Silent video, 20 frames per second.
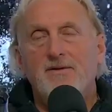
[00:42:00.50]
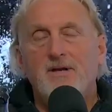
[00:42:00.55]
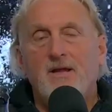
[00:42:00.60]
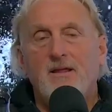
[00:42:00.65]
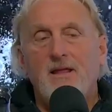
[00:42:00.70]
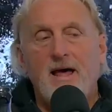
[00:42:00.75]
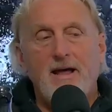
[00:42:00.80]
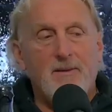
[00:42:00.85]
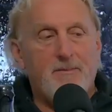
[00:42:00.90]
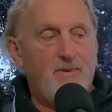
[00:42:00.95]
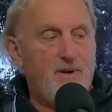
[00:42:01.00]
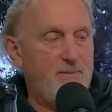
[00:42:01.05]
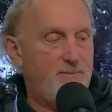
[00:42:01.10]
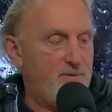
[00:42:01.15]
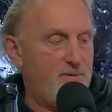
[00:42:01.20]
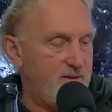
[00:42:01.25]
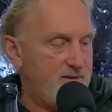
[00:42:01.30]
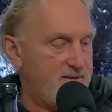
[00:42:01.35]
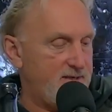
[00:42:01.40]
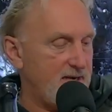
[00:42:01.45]
there's a lot of
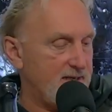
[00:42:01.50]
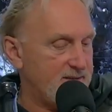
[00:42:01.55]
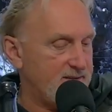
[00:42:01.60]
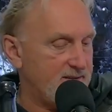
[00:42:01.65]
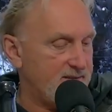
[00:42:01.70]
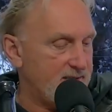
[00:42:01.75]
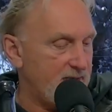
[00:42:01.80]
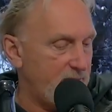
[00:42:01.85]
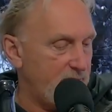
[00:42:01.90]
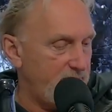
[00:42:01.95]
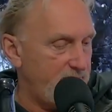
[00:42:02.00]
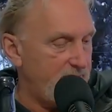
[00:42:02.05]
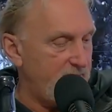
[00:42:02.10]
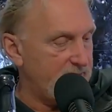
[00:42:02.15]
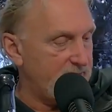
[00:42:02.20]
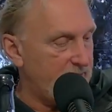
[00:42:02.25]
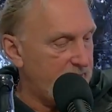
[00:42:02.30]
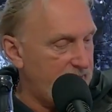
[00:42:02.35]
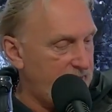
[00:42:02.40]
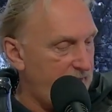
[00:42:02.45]
people in Texas I would
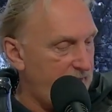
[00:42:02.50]
beg to